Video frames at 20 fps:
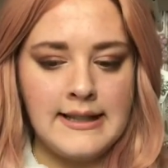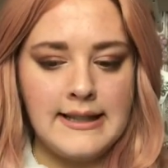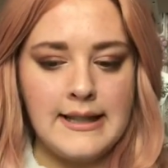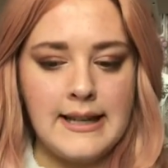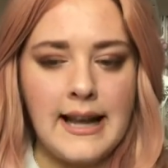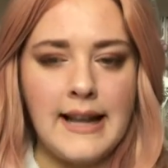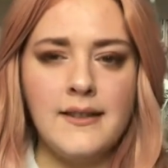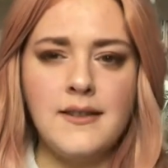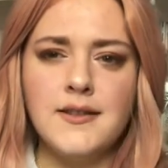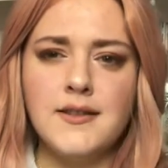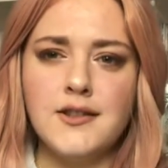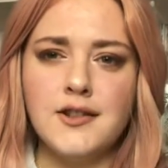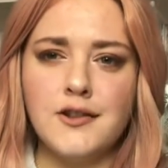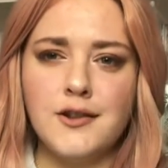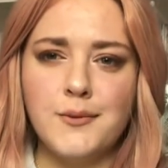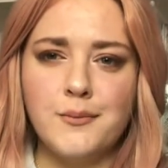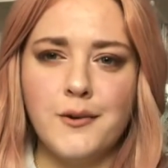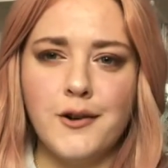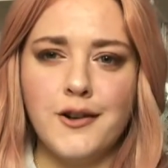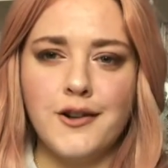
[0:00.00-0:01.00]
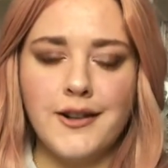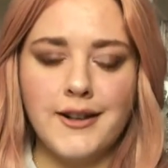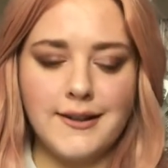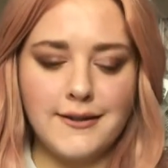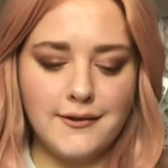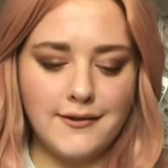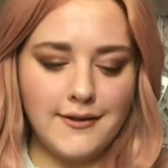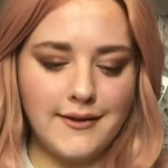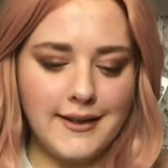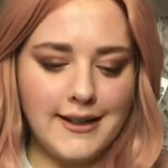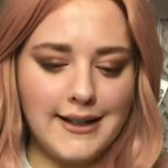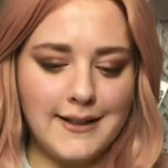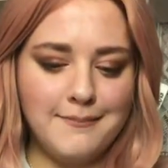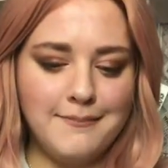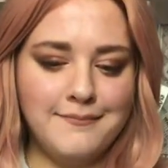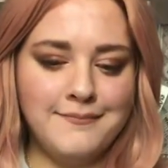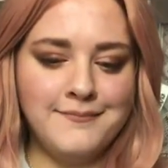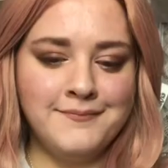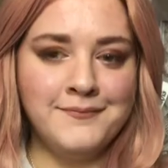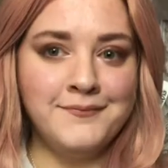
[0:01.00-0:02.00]
dents on a product that
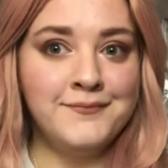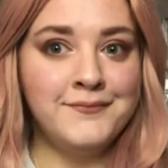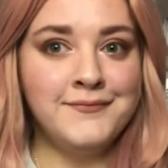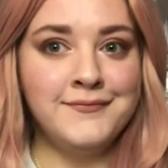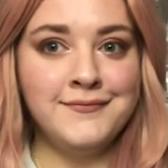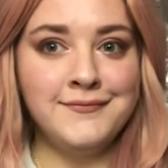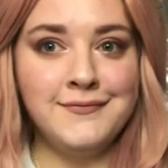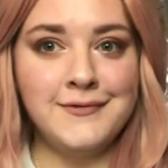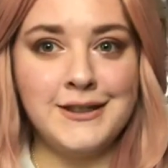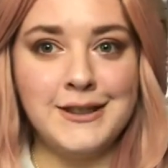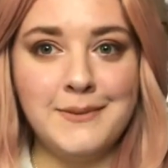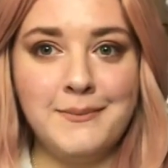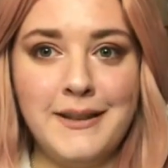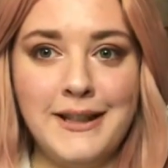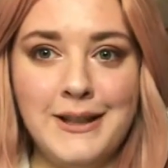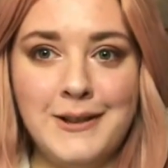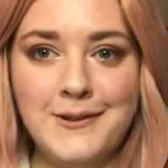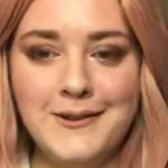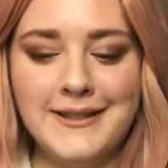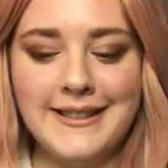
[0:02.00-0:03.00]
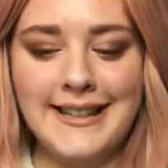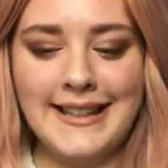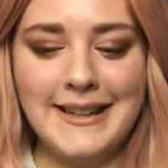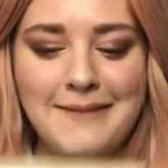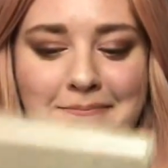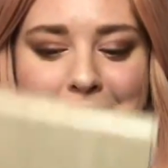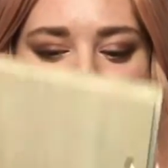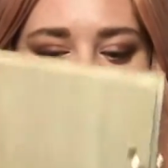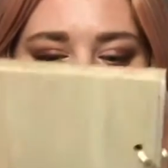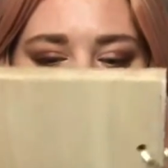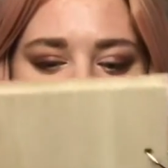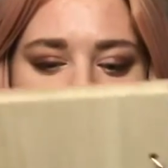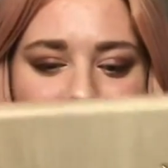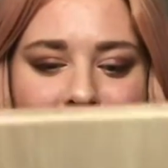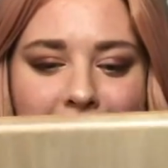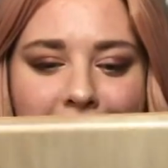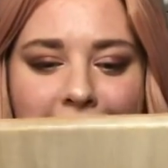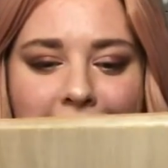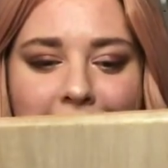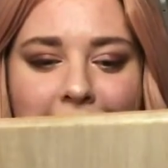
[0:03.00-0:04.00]
I'm going to be using in my
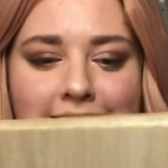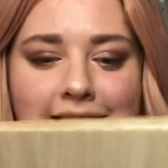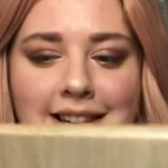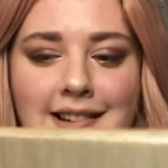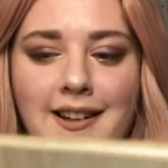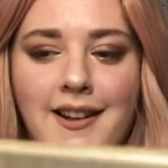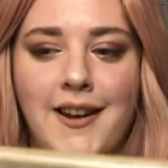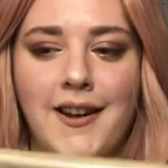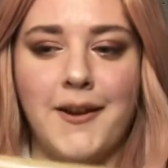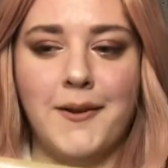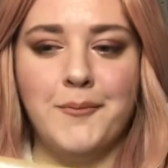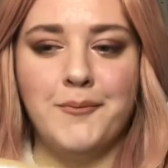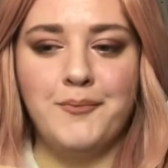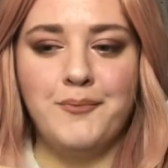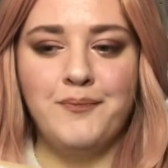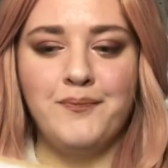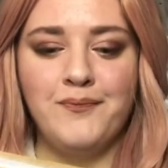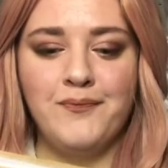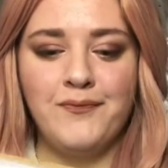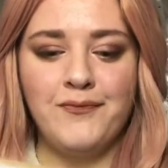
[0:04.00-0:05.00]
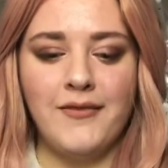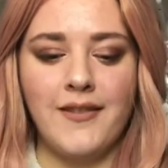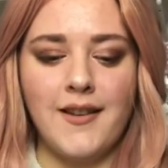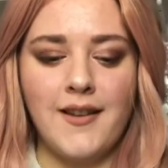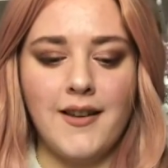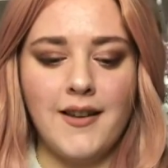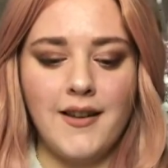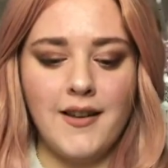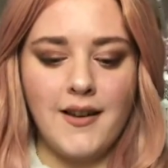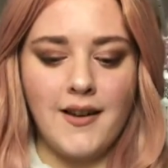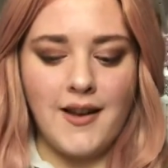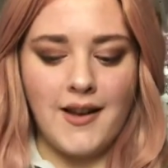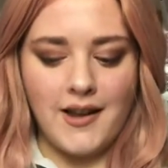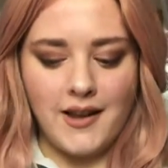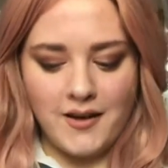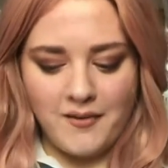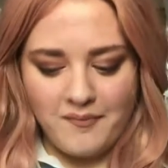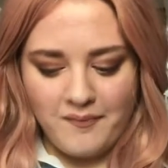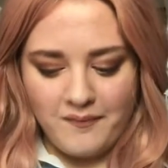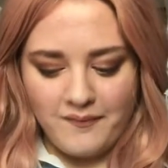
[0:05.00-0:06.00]
house. I don't
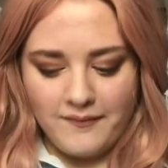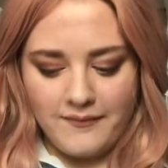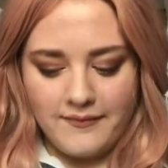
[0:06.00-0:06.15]
know.